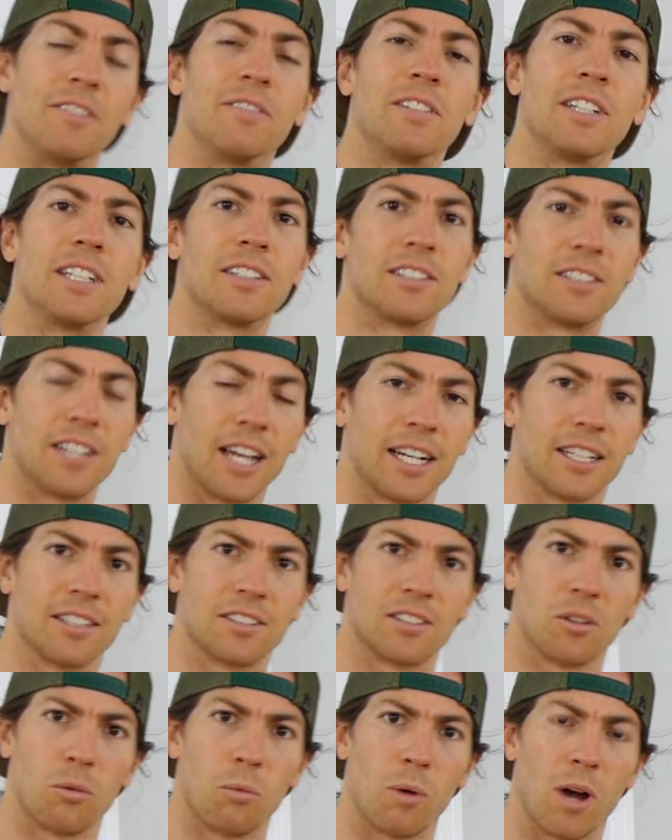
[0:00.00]
15
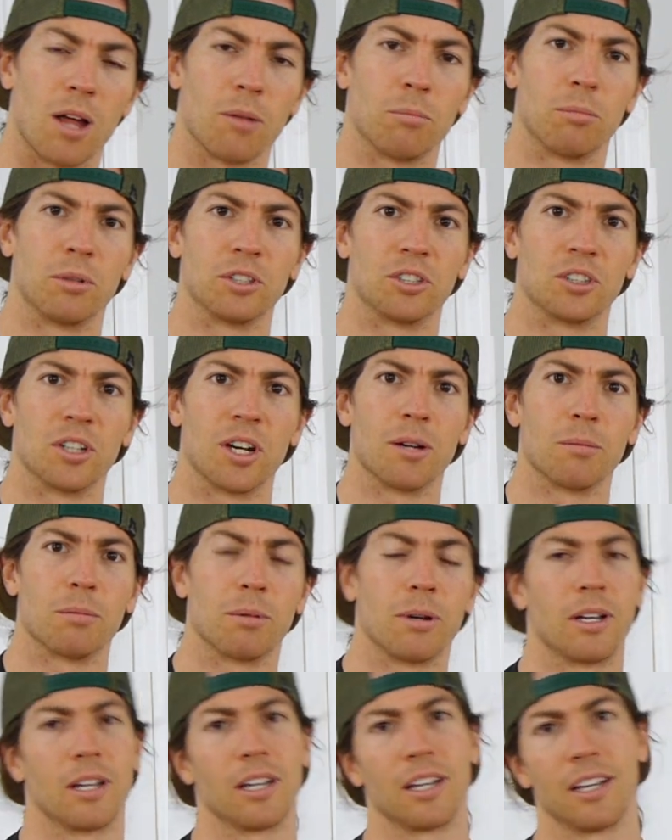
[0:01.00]
seconds of the wild
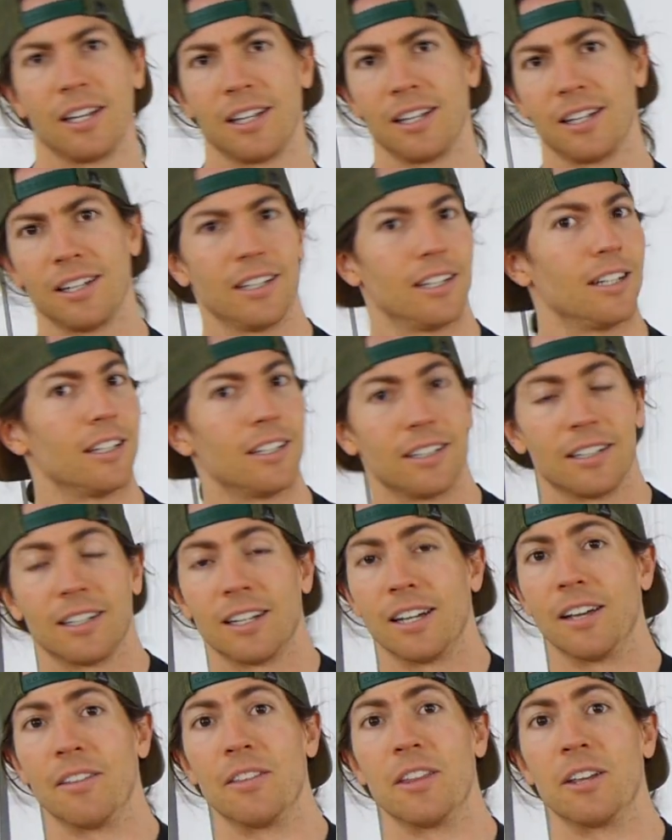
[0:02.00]
push-up,
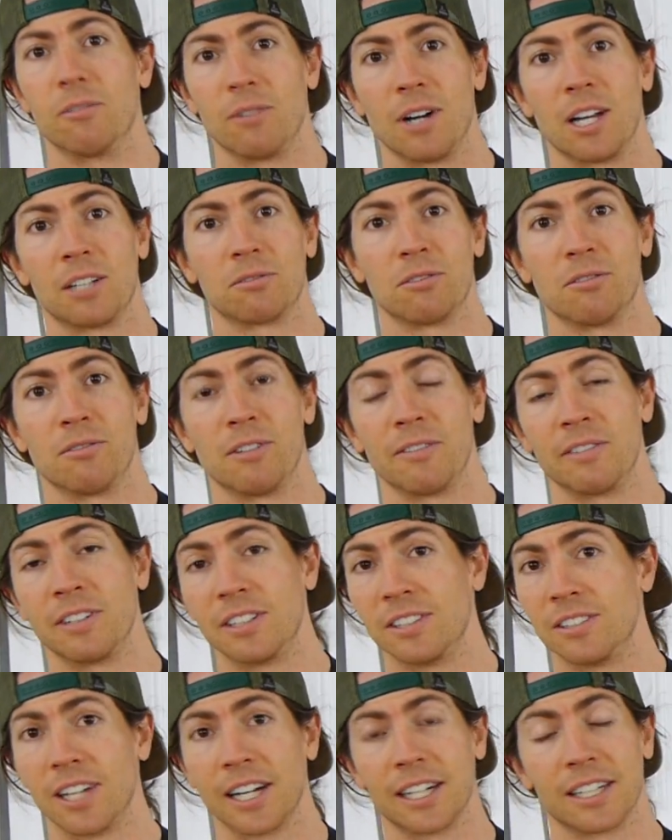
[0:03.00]
and then rest for
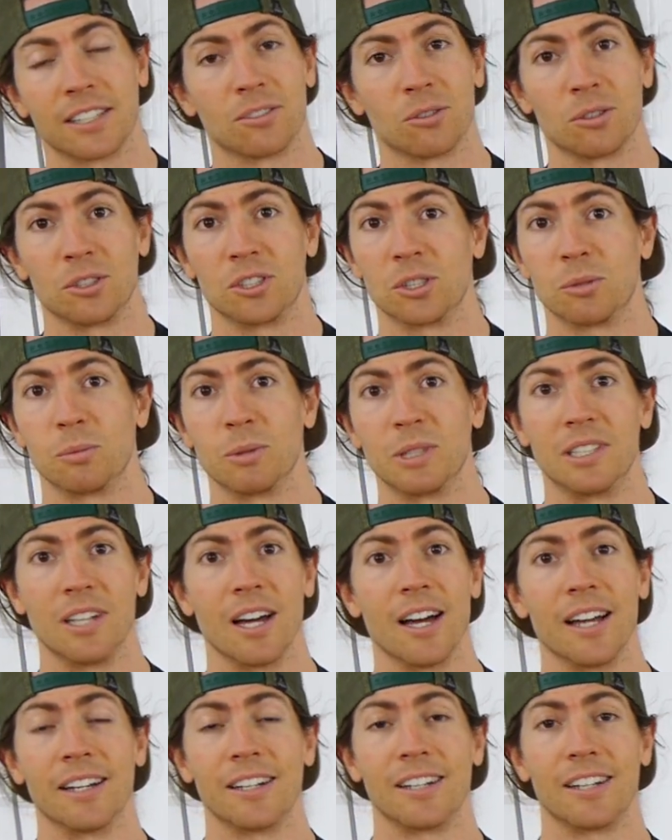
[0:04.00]
15 seconds or just be
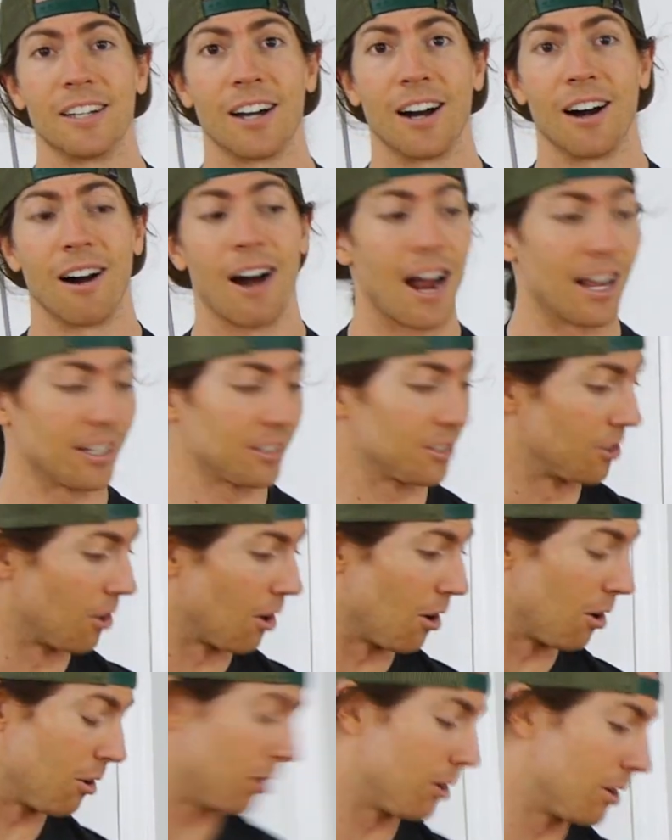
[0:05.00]
done. All right,
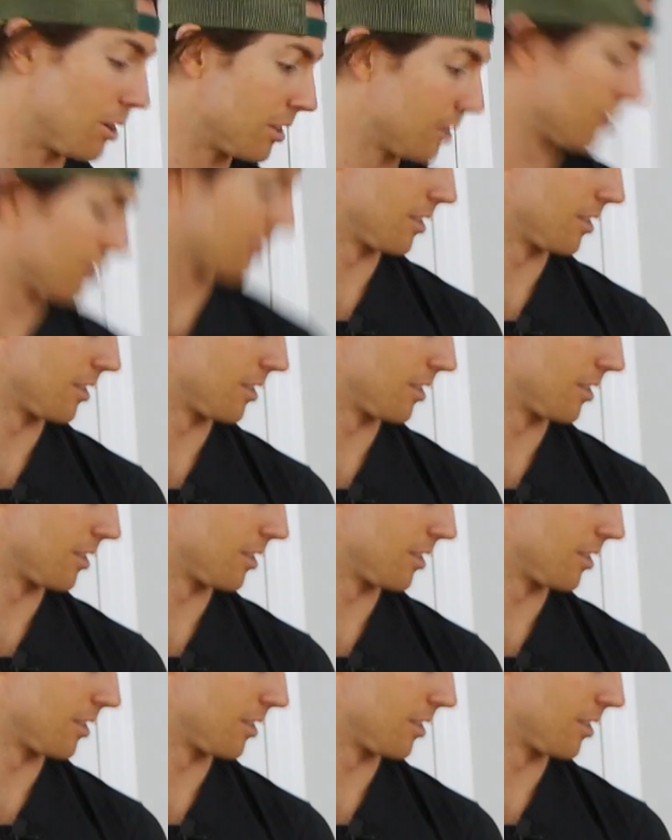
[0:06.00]
so